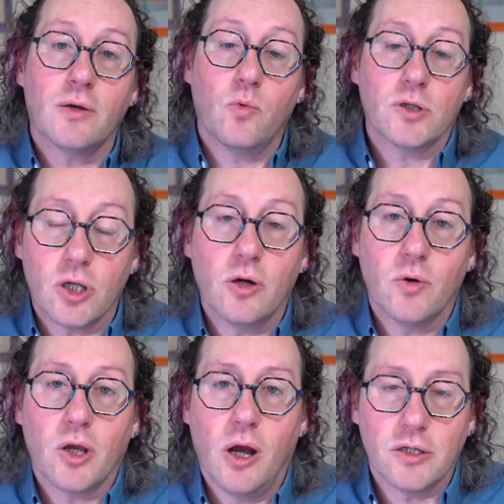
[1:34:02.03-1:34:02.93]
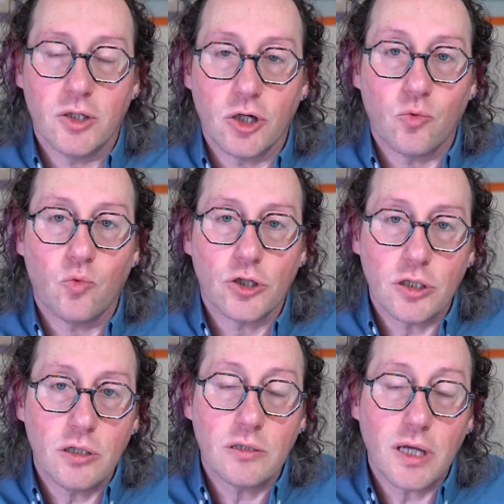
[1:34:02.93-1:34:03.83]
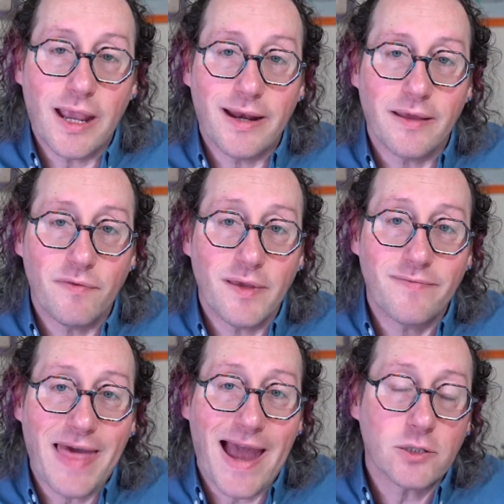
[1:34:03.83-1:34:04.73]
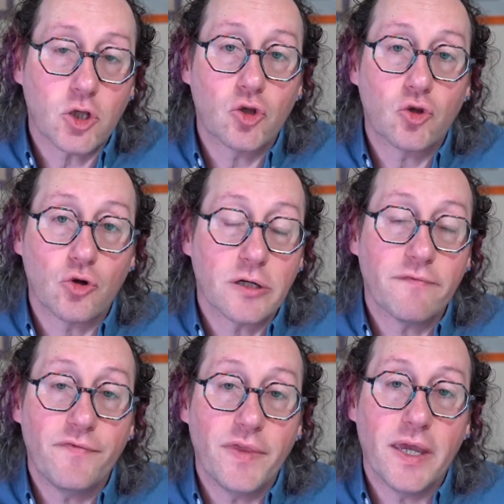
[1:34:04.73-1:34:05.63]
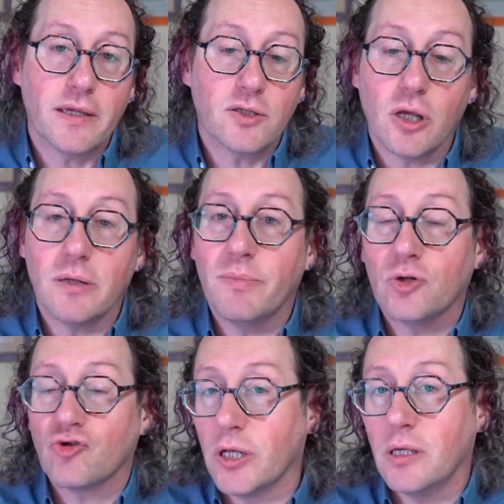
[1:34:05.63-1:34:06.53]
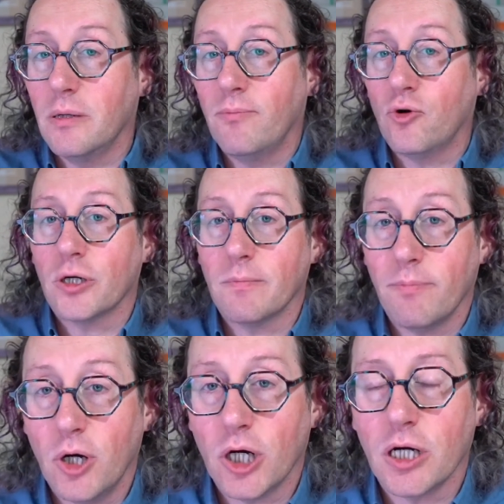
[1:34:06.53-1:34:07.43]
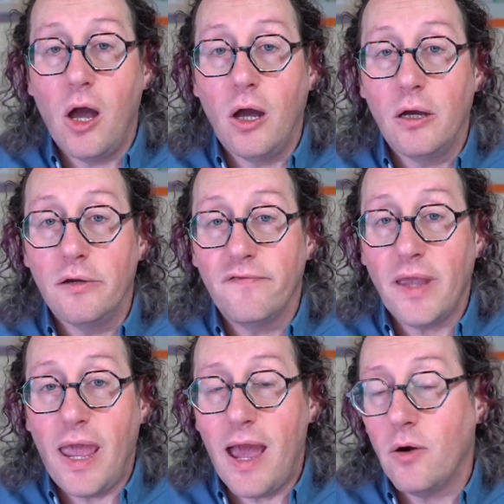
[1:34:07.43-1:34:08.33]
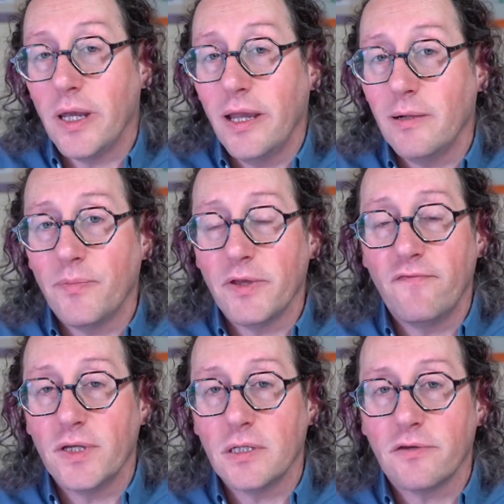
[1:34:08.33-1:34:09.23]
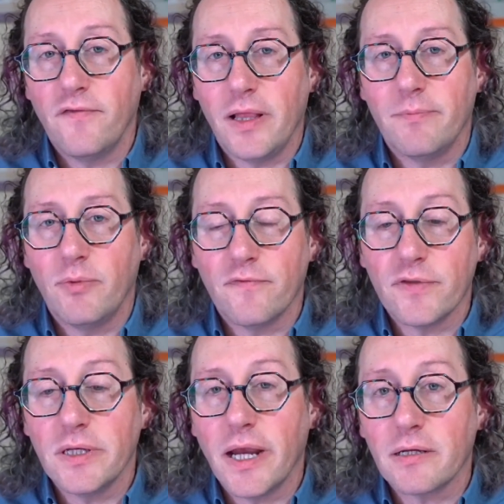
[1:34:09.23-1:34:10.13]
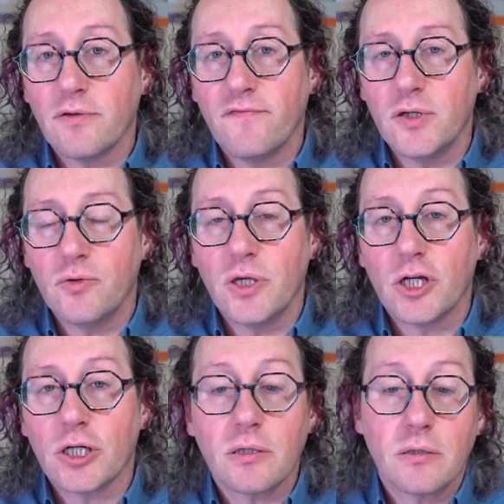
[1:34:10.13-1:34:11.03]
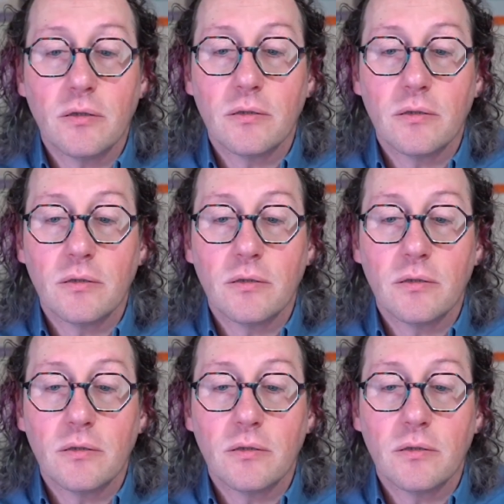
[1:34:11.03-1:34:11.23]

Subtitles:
what's going on in our world. And I think that sort of thing is going to be a really important part of how I help the field develop over the next few years.